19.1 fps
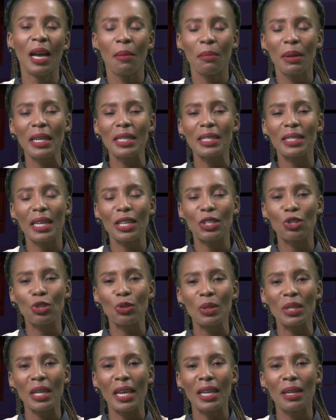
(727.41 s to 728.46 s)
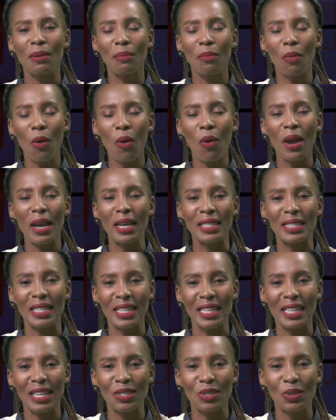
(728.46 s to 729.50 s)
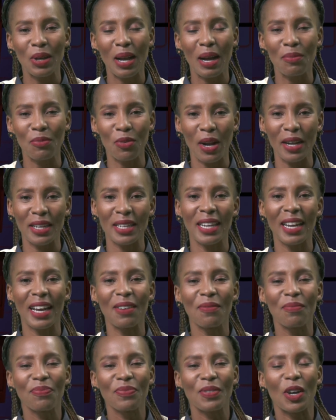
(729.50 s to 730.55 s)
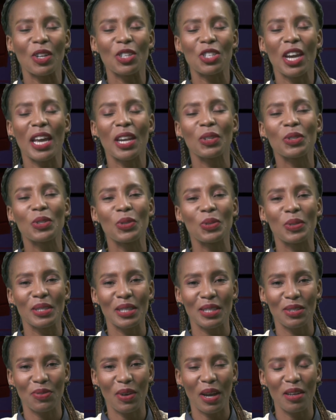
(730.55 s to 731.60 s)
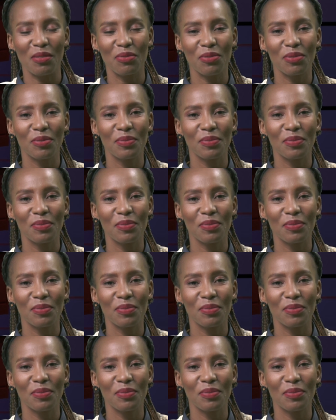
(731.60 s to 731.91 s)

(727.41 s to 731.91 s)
Please stay tuned in. More is yet to come right here on Channel 265.